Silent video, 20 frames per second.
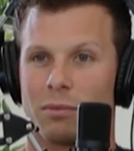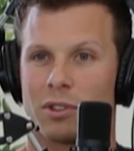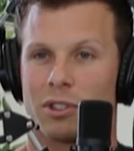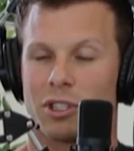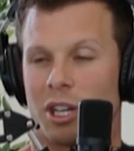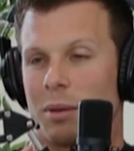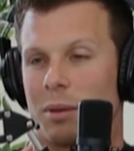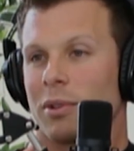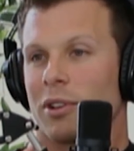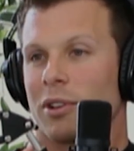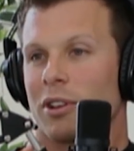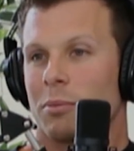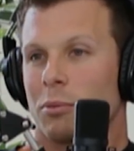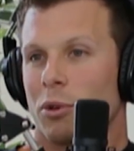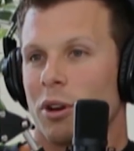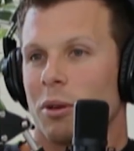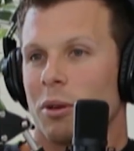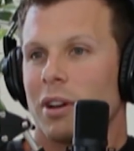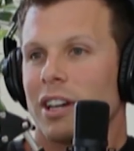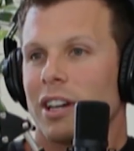cheaper and
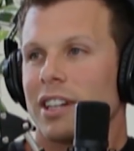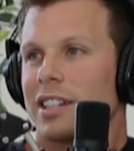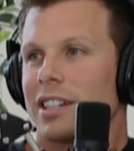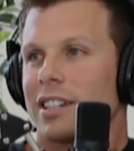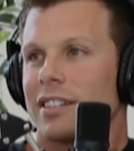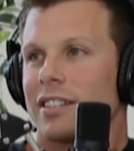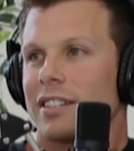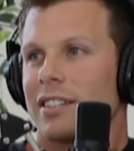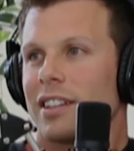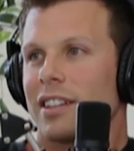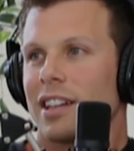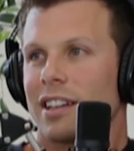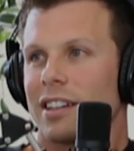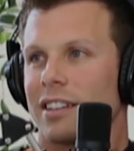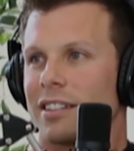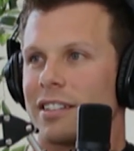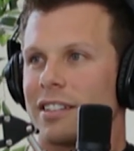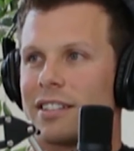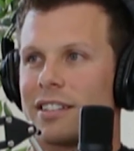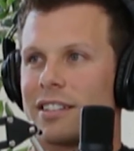more abundant
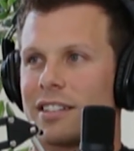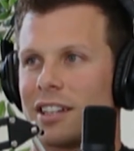than